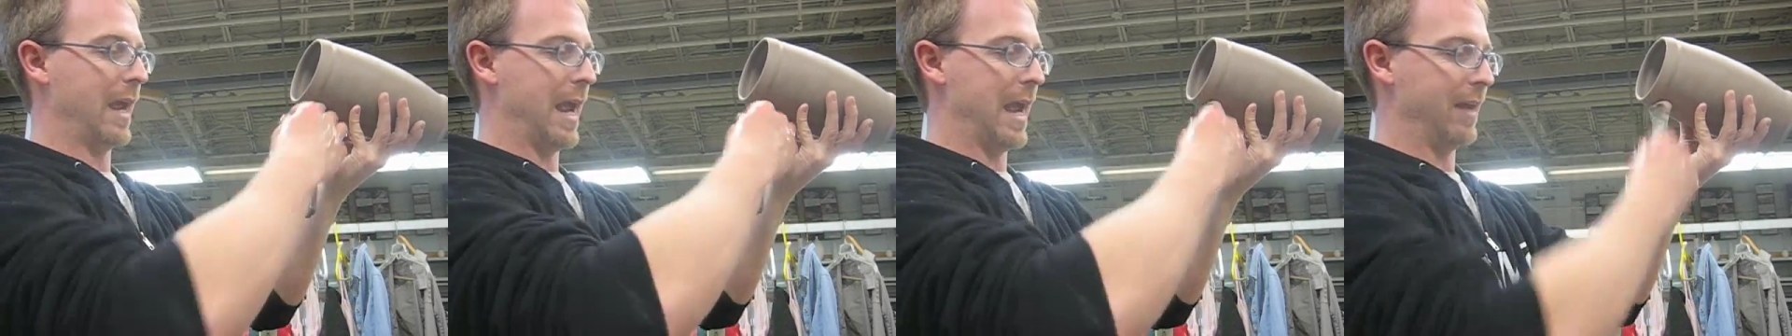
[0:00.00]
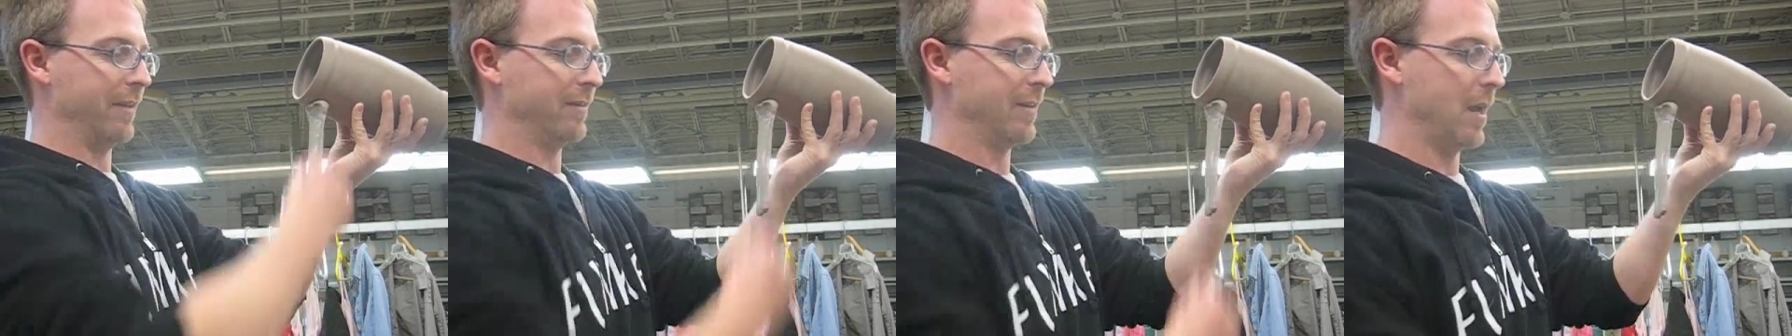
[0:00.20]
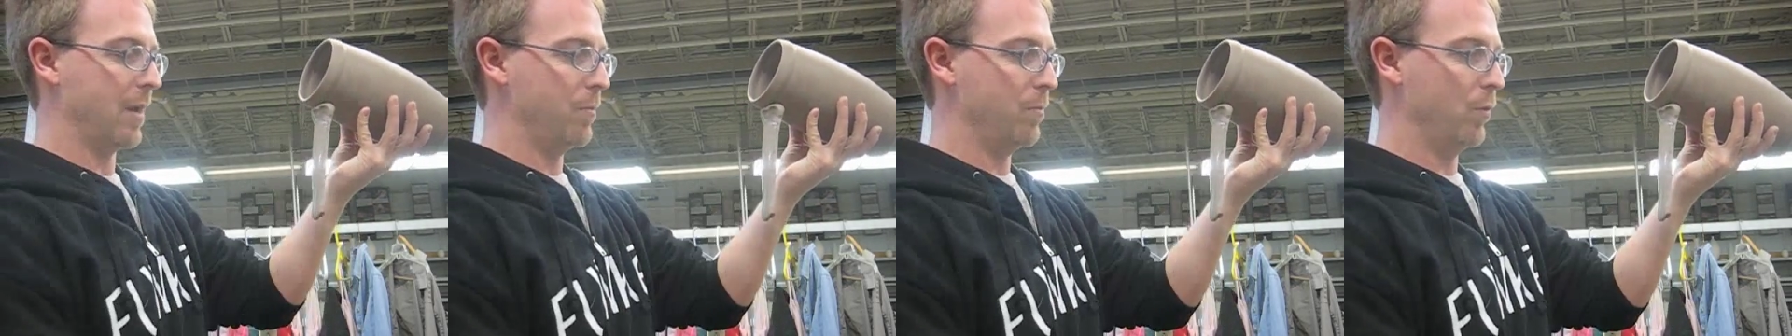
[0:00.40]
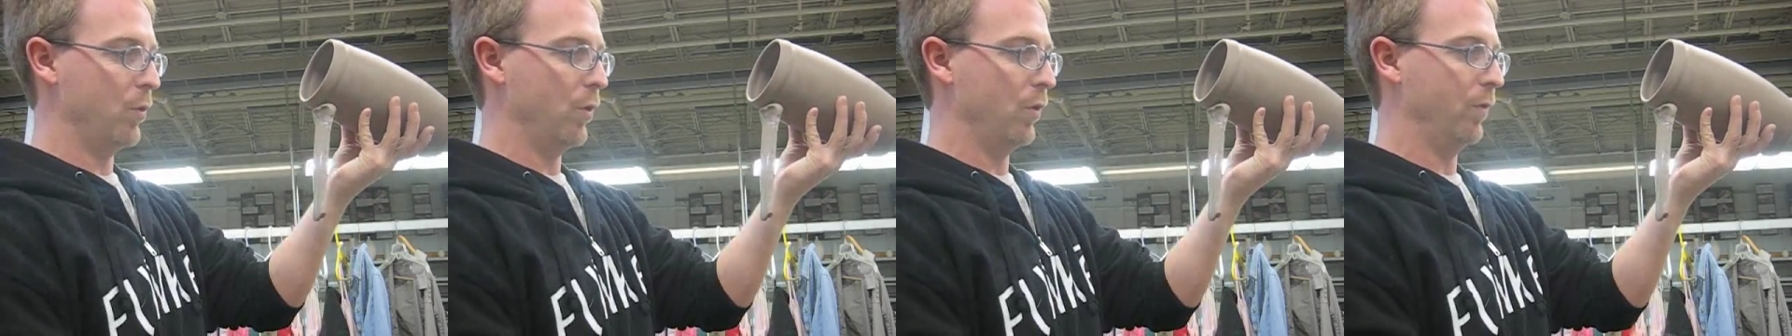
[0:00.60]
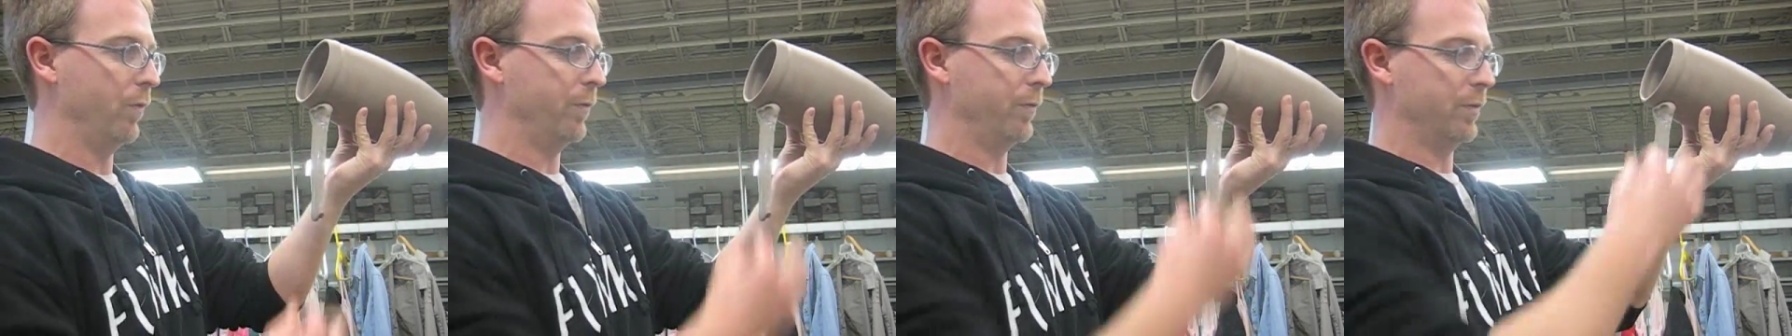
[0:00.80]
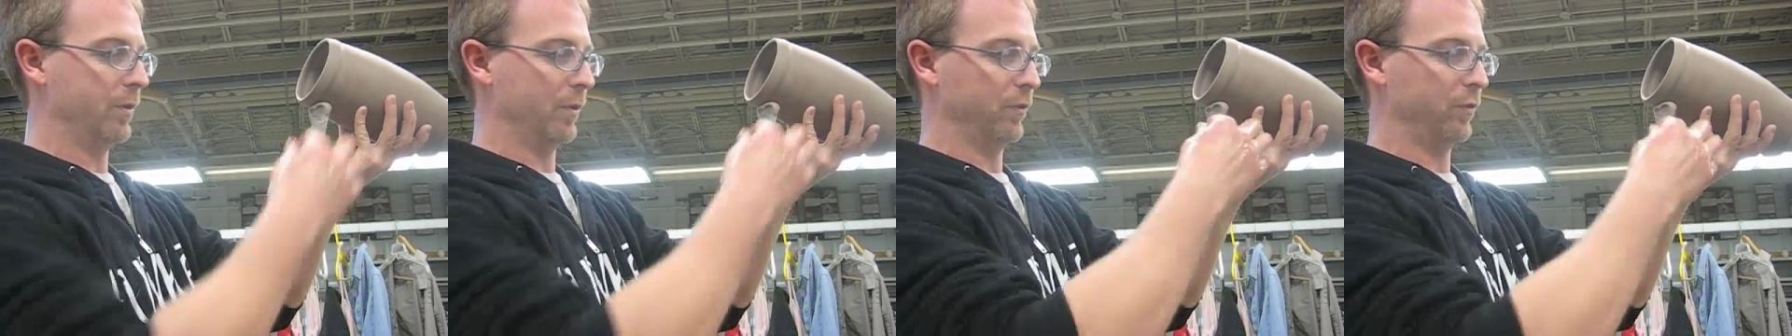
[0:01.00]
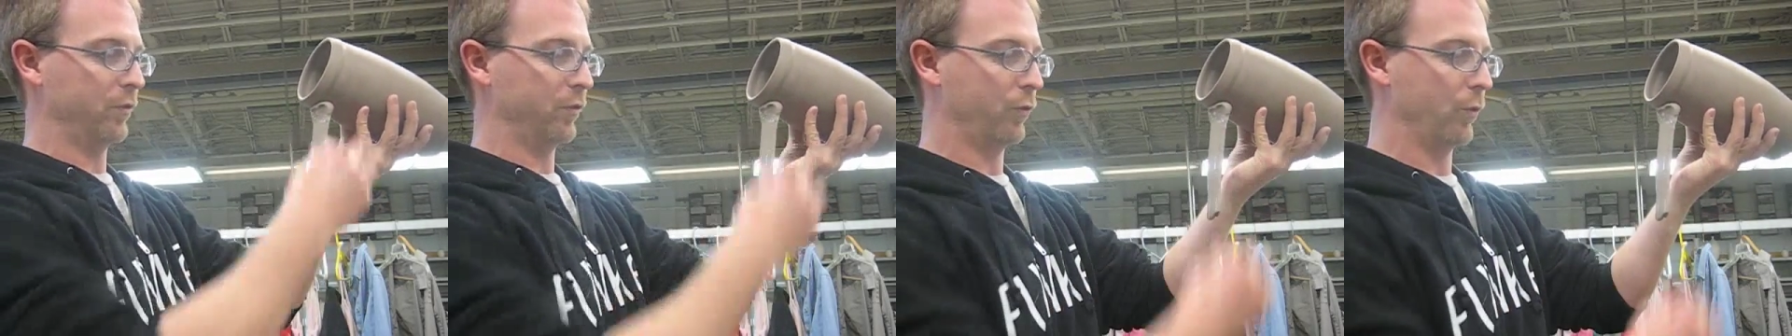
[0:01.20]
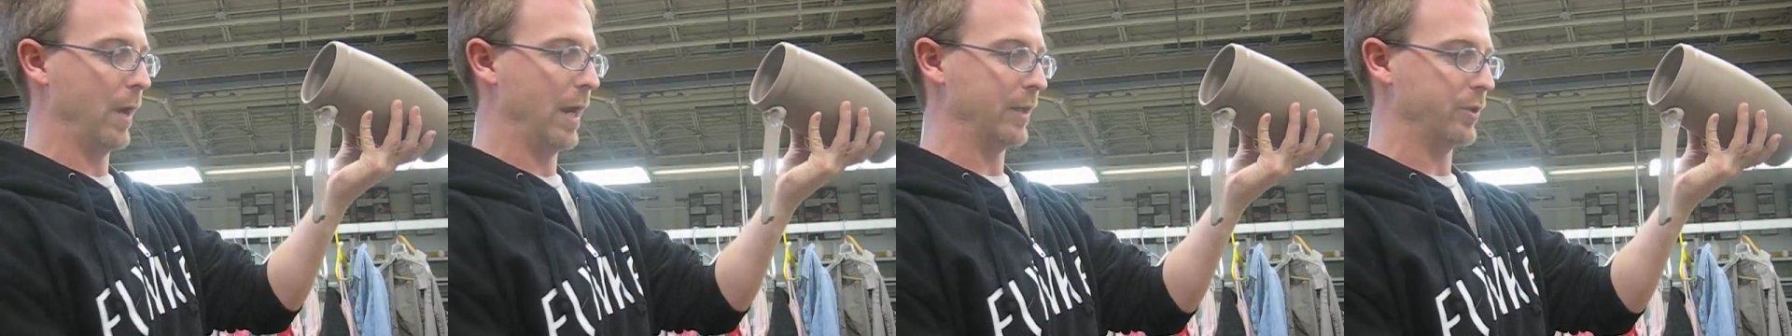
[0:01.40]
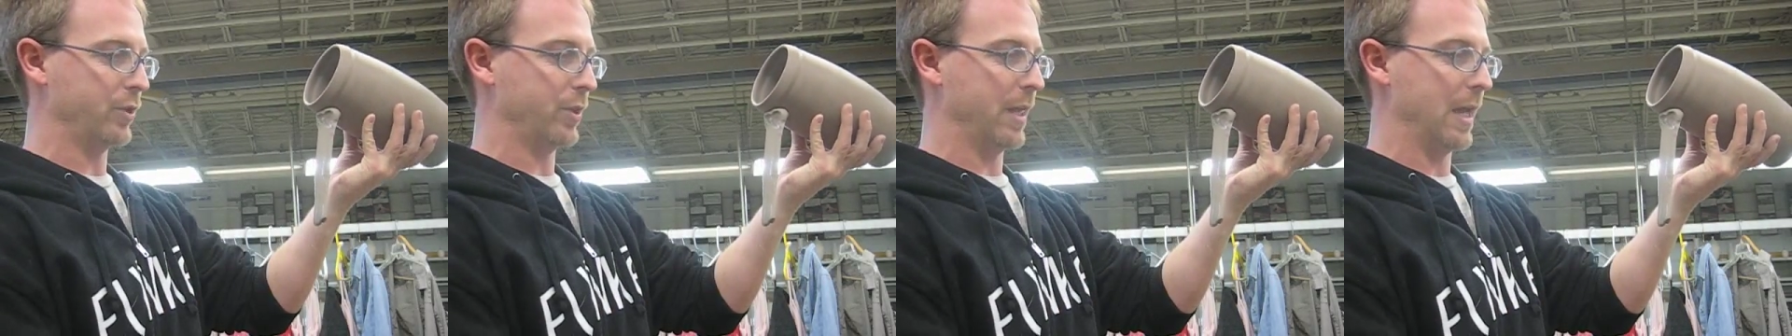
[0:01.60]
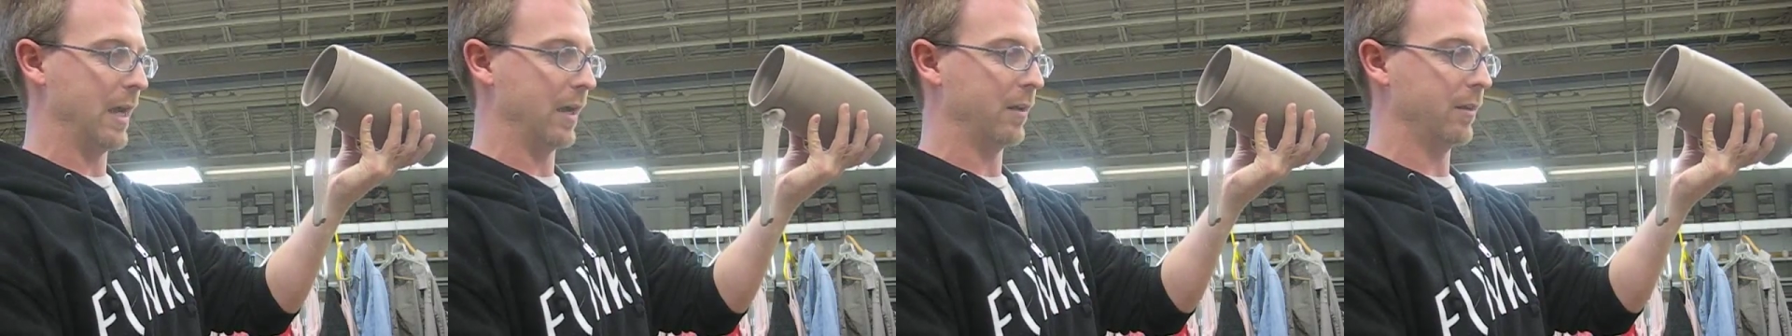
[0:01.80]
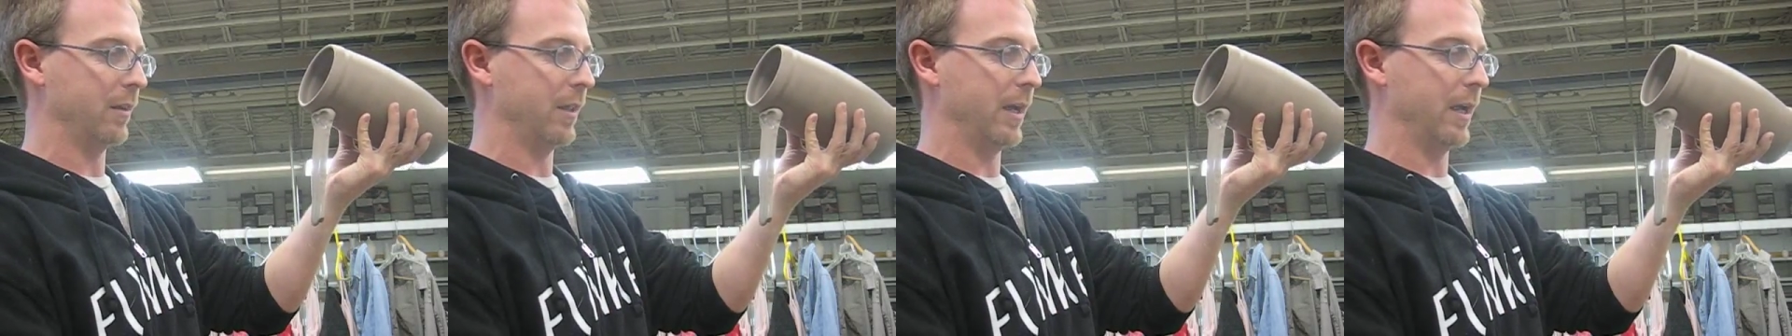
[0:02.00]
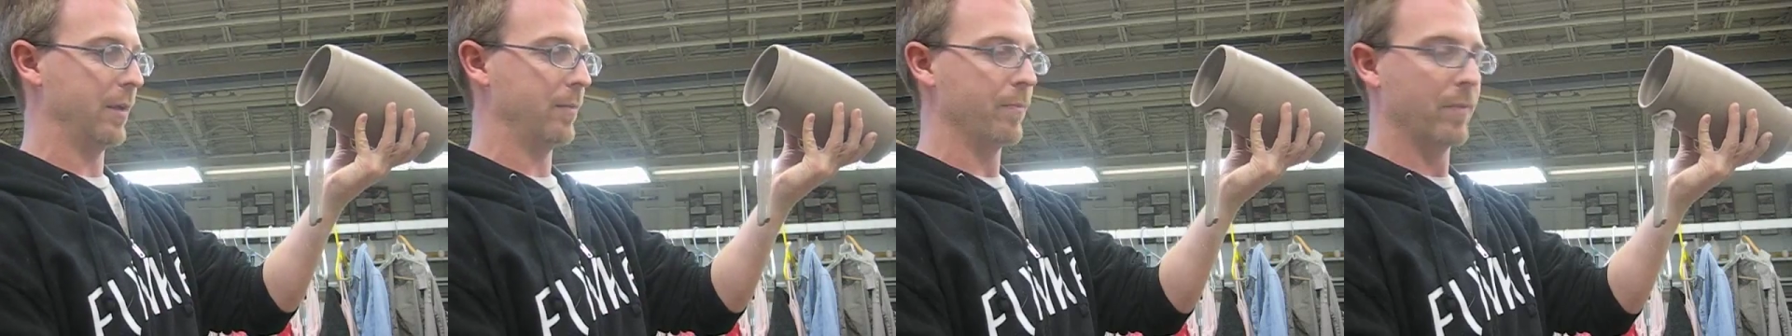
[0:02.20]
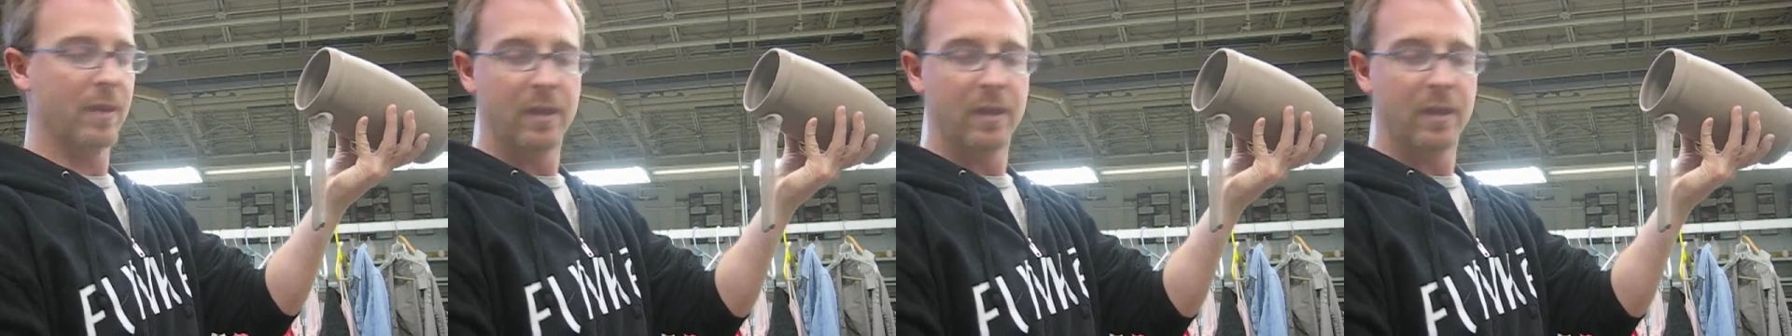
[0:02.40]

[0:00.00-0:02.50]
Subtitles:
as I move to stretch that clay.